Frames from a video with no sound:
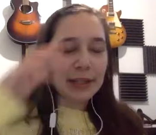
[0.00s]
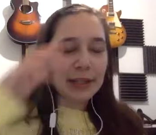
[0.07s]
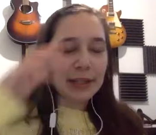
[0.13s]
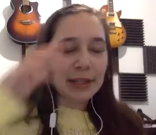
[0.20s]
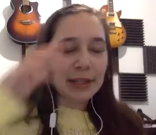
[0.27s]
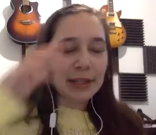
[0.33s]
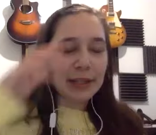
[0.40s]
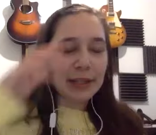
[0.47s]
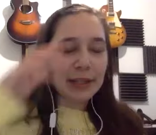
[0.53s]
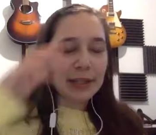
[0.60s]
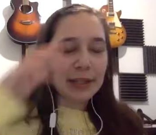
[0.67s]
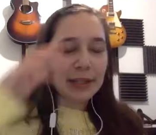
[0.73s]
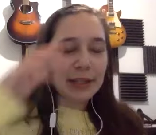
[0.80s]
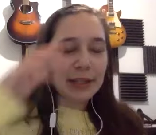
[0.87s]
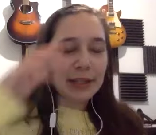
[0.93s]

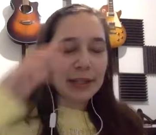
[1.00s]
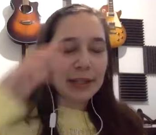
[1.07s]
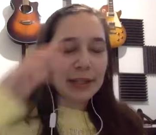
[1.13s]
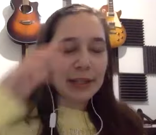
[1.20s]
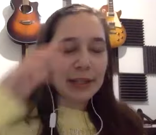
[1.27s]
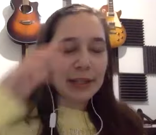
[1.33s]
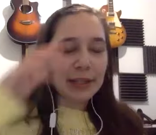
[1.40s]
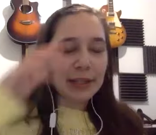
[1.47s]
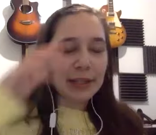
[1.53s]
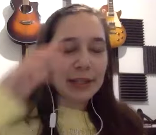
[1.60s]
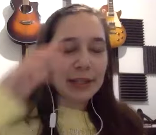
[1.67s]
Nothing is said.